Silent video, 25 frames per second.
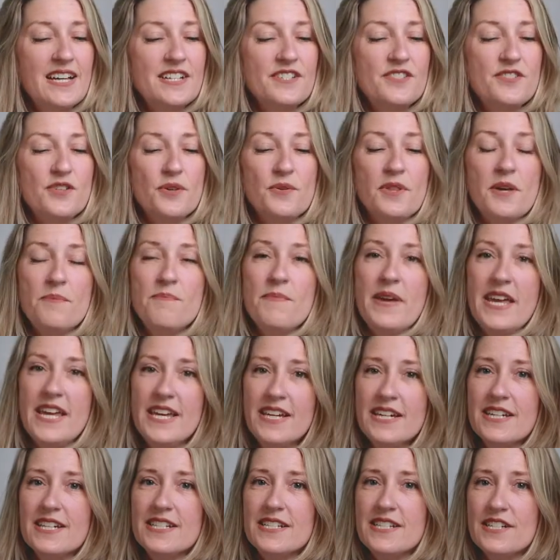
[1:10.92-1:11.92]
So the
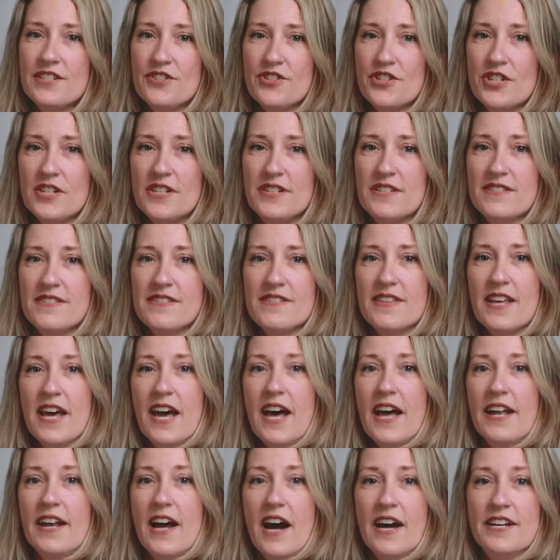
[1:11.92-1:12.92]
main conditions
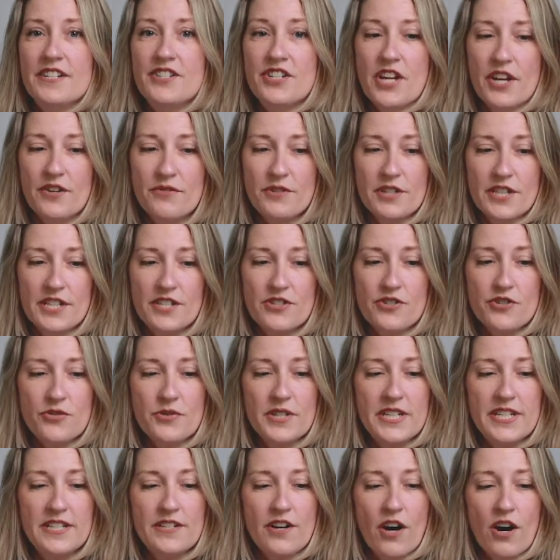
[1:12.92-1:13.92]
that I generally
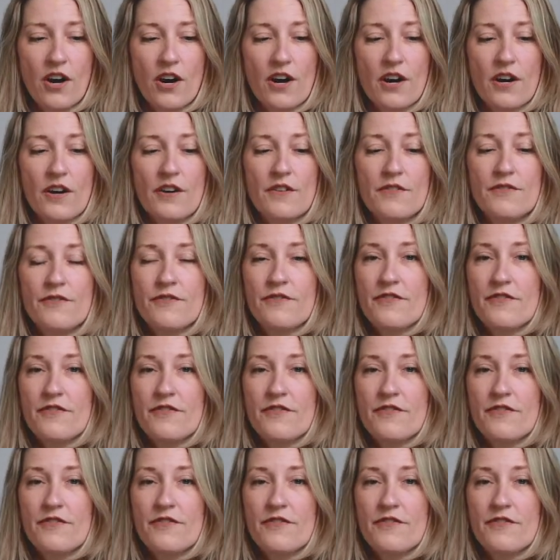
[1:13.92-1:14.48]
treat are